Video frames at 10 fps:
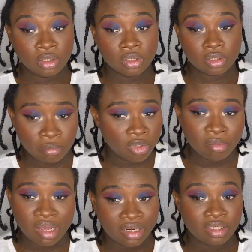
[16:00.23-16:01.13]
look. I'm
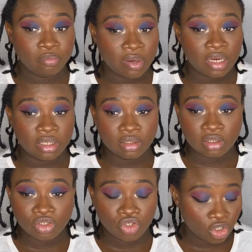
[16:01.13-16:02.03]
not mad at the palette.
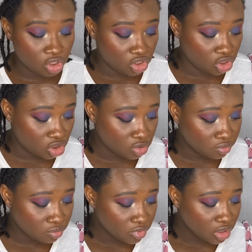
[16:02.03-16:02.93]
It's just
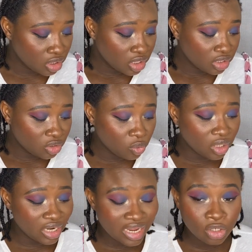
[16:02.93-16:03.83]
the
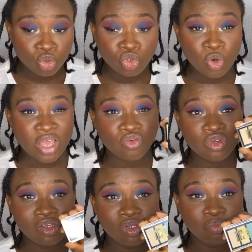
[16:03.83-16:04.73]
way that it looks like
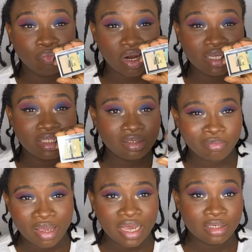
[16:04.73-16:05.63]
really, really bright in
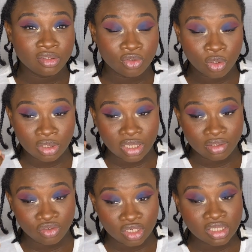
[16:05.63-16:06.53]
the pan is not
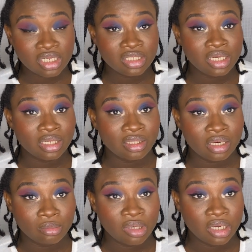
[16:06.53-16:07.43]
like translating like
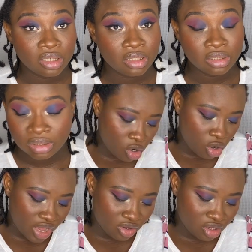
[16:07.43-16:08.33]
that on my eye.
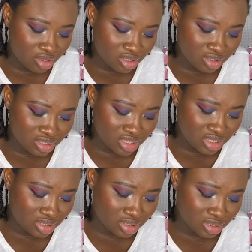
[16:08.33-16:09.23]
Oh, I got this
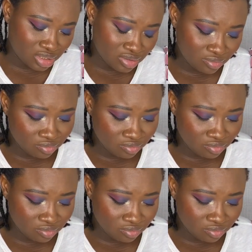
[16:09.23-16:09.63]
NYX